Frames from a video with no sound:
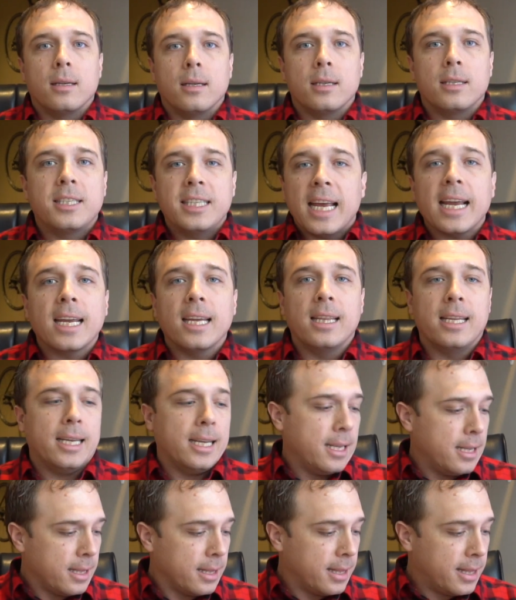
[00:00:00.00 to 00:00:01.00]

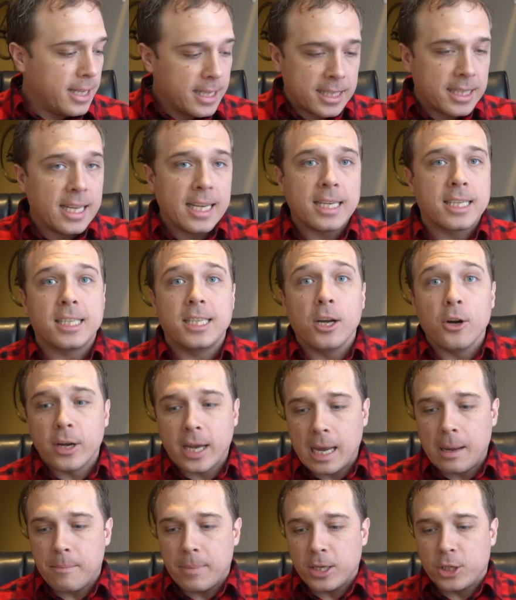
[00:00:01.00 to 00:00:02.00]
Secondly, this thing still
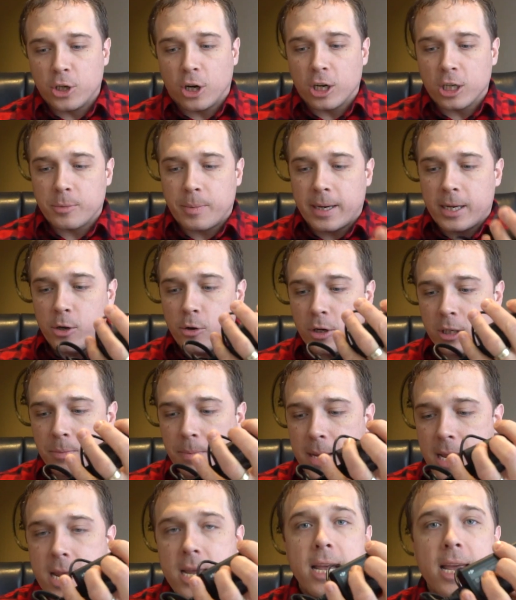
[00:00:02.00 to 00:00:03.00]
can't be charged by
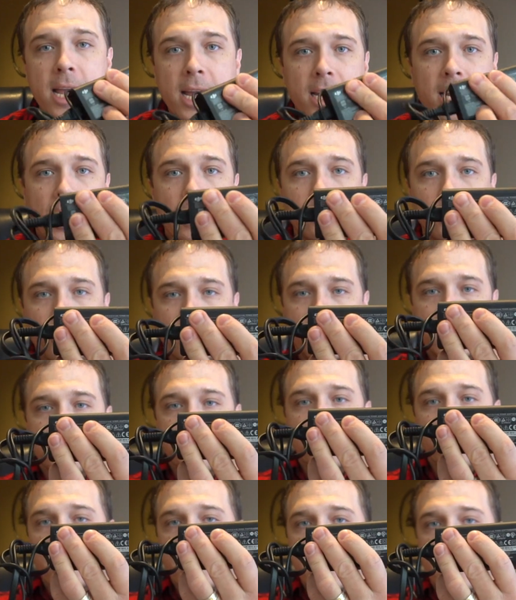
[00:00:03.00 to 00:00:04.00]
USB. It comes with this
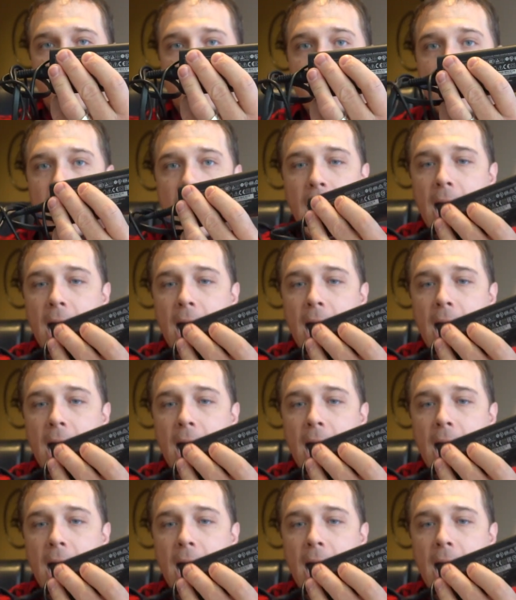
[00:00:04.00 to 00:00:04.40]
brick.